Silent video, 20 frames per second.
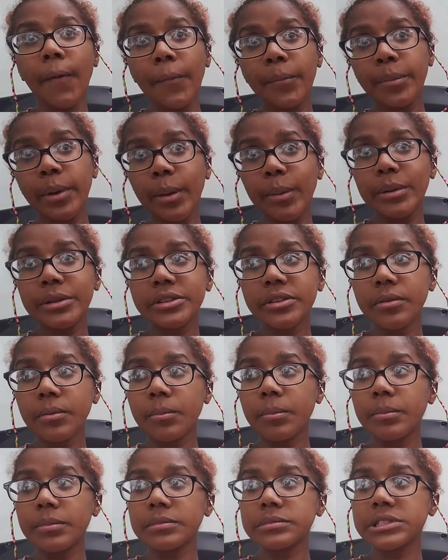maybe
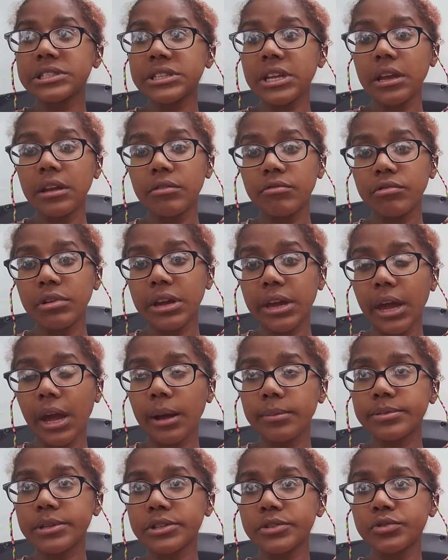some state
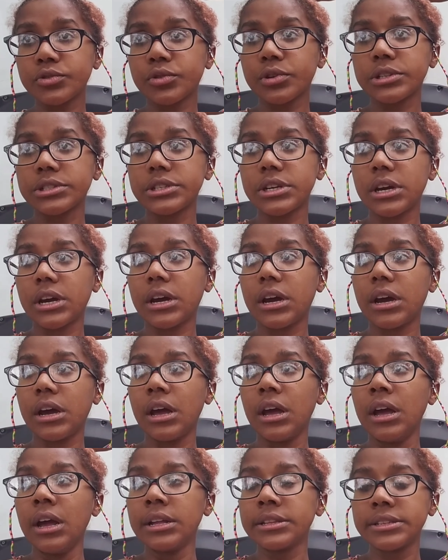recaps like Georgia,
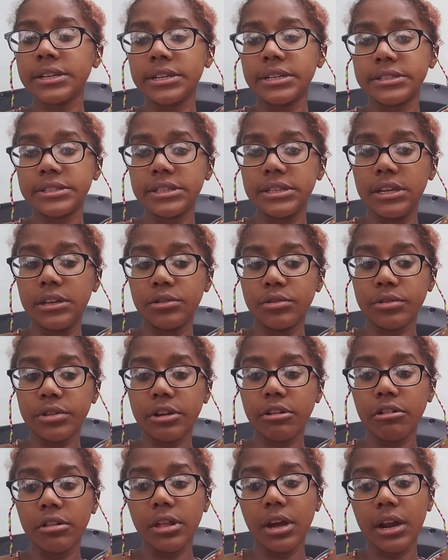Tennessee, North
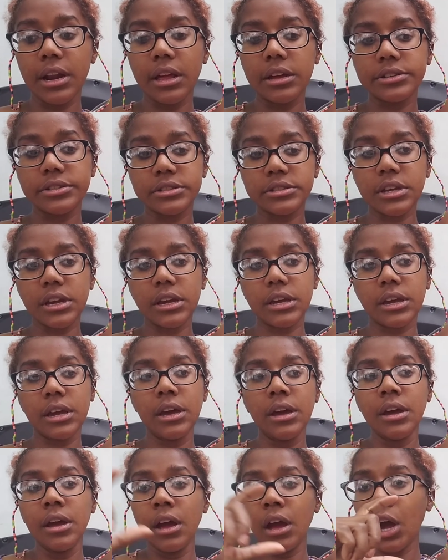Carolina, just like
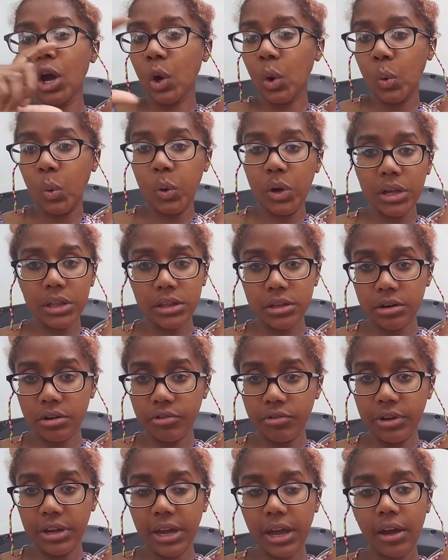a quick little
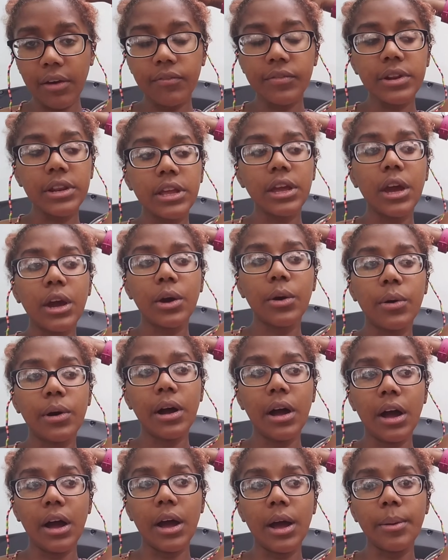recap video,
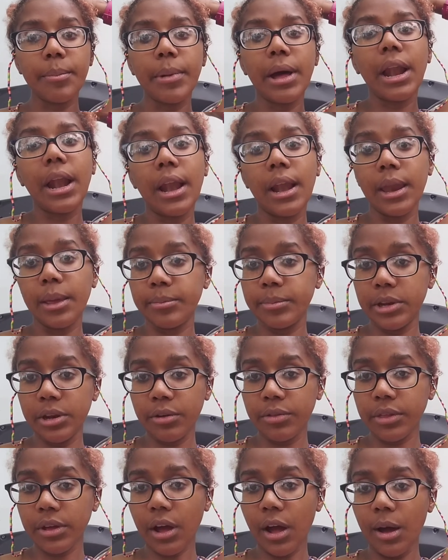um, let me know
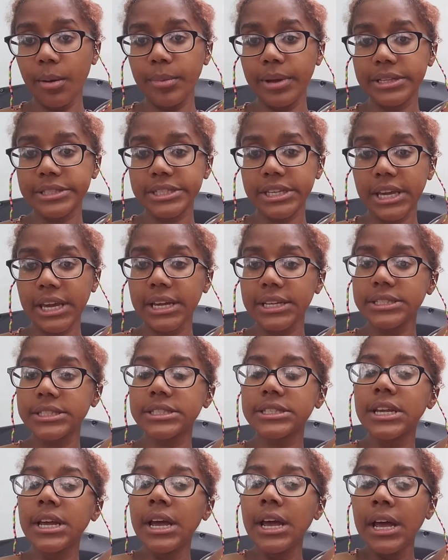in the comments, I guess
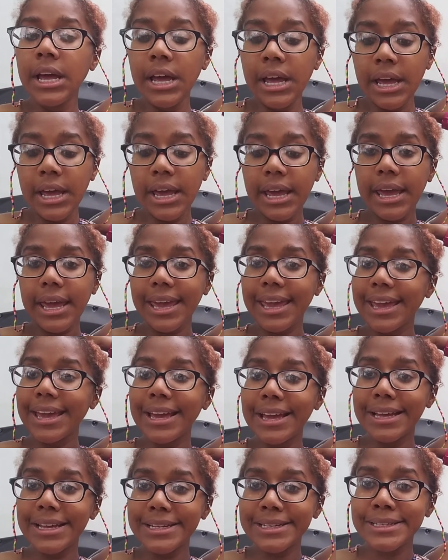
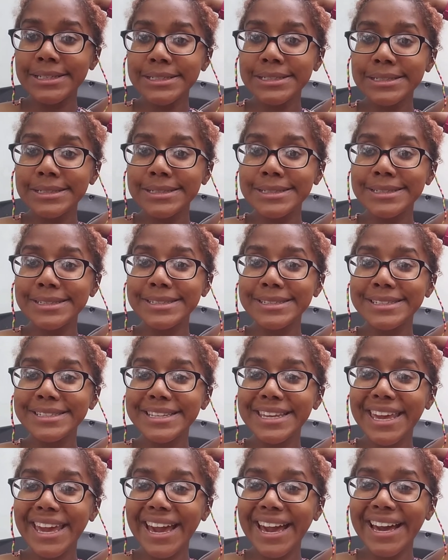and
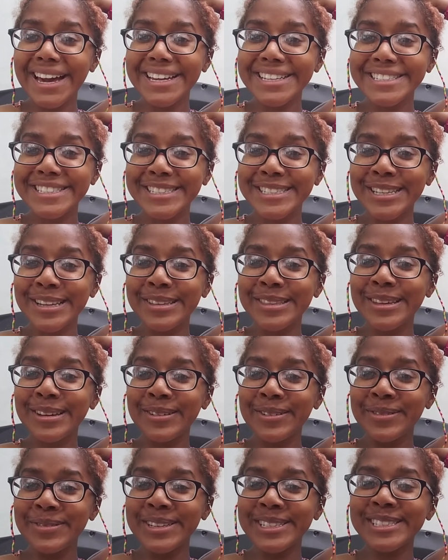yeah, so there
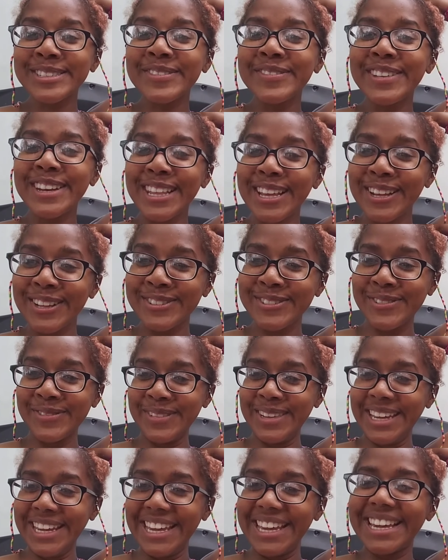will be some videos for
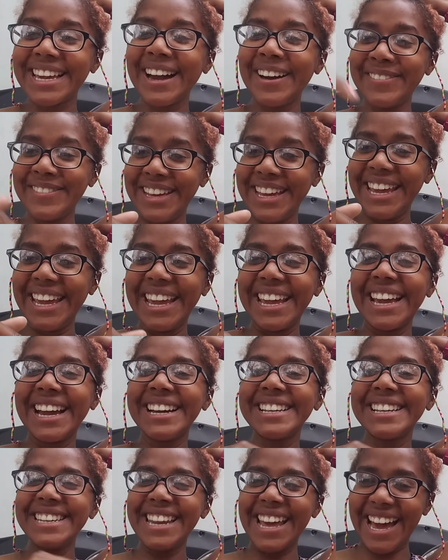me coming
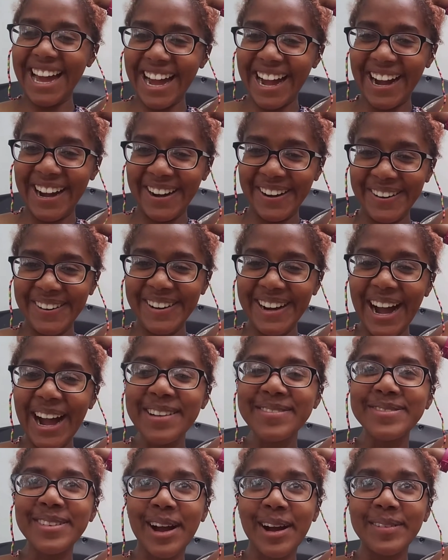now, I
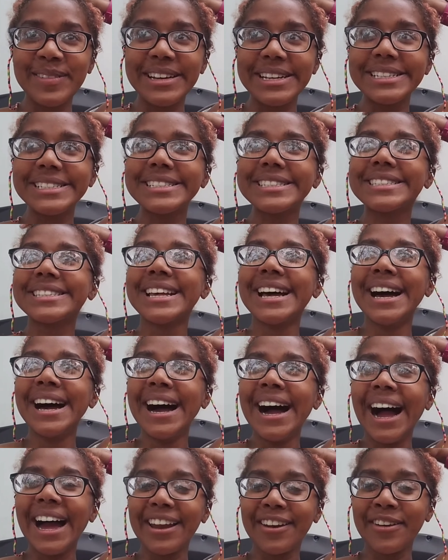promise.
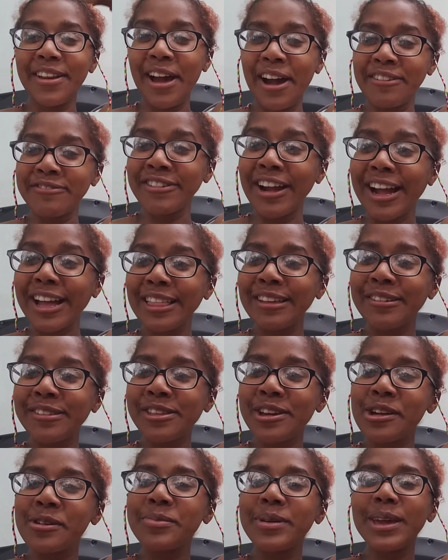I don't know how regular
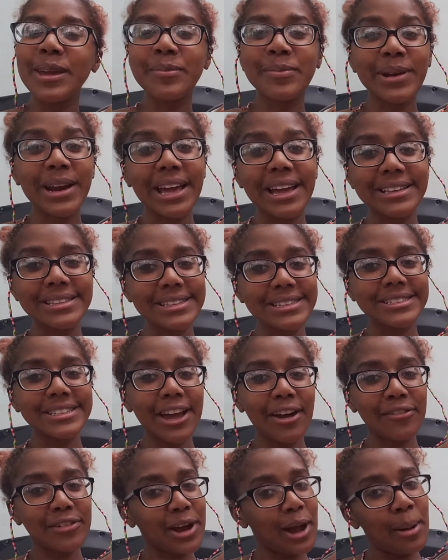they'll be, but I at least
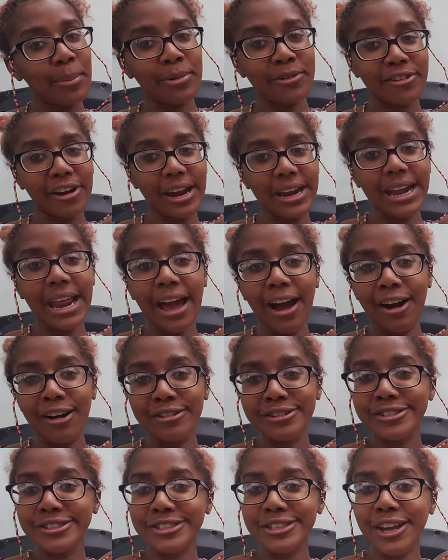have a couple right now.
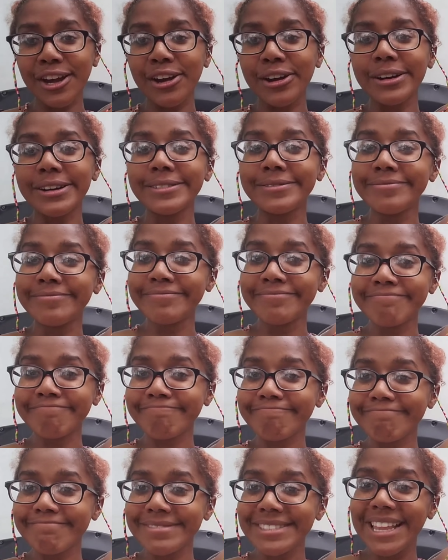So,
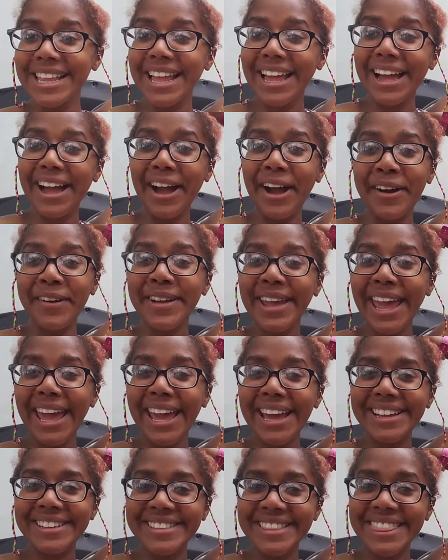
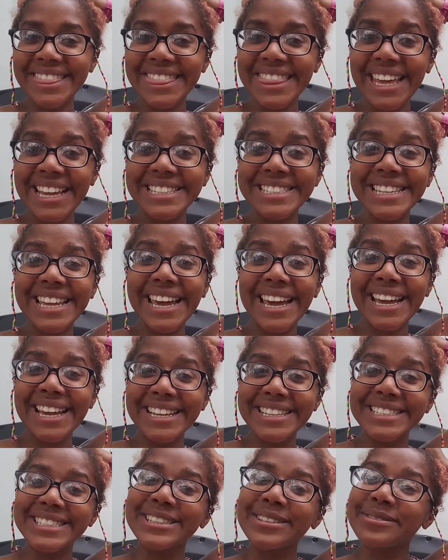okay. Thanks,
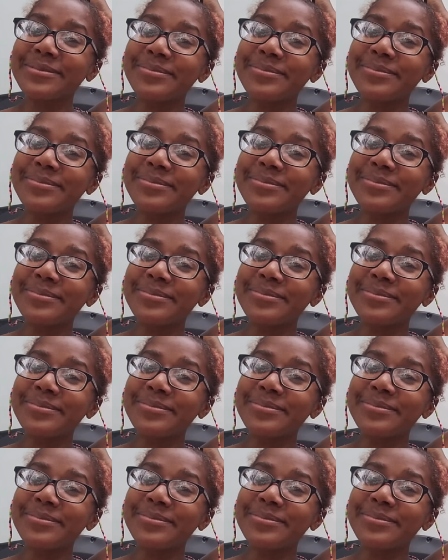guys.